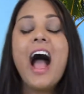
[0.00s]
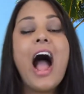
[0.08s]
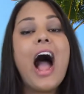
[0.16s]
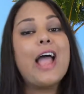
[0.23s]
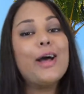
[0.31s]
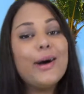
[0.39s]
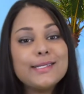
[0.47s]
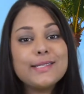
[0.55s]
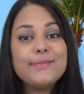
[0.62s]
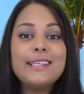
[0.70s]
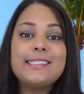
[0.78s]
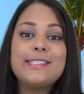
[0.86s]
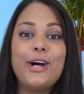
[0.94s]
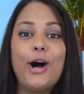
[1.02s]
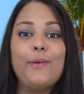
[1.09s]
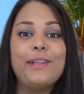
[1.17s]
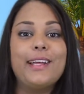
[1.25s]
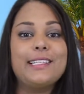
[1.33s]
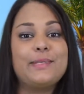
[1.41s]
I also miss the
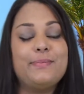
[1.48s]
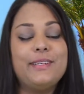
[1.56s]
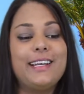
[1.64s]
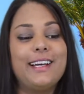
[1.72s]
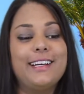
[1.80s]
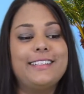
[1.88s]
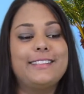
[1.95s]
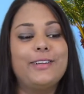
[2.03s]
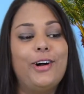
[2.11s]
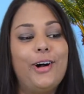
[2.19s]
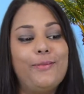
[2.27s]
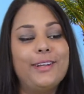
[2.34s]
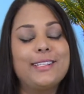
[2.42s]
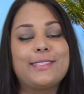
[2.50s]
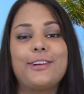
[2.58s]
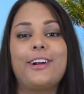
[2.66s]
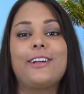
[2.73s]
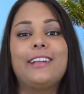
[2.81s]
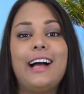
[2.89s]
omelets because omelets
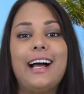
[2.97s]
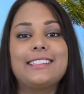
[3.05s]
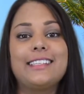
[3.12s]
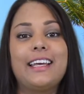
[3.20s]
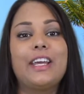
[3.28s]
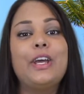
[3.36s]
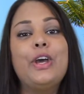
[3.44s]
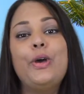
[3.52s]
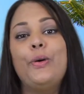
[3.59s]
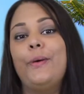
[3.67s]
are a classic.